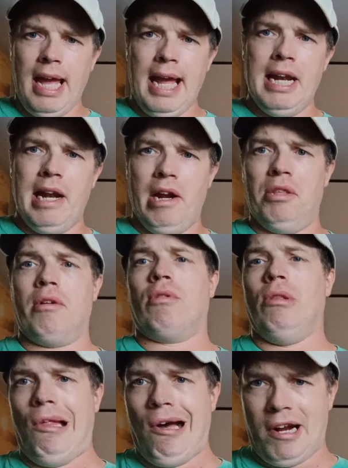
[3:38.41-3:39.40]
And then on the
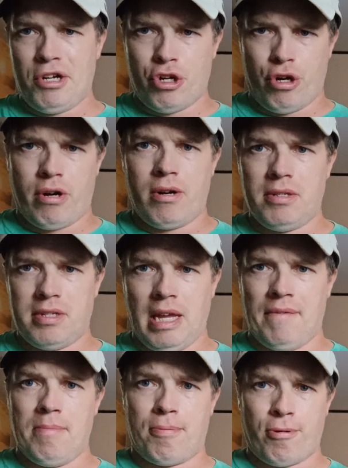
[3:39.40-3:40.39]
larger
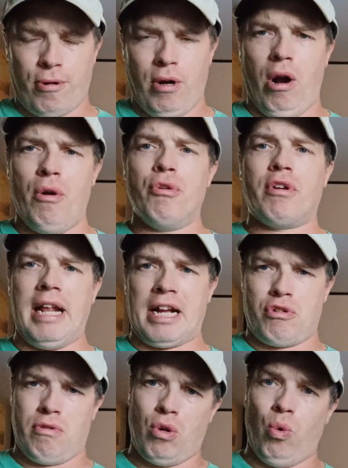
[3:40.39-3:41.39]
7 Pro, you could
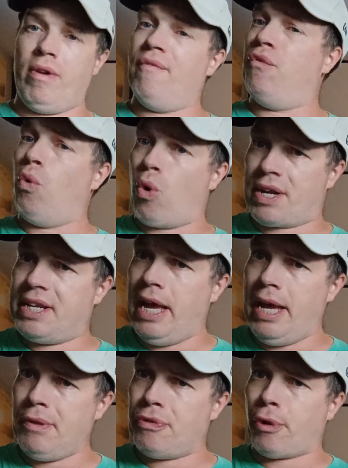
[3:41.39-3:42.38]
actually record in 4K
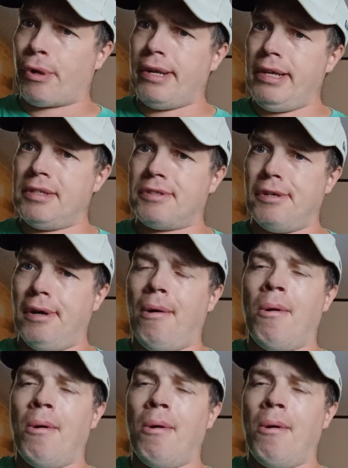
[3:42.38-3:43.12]
30. So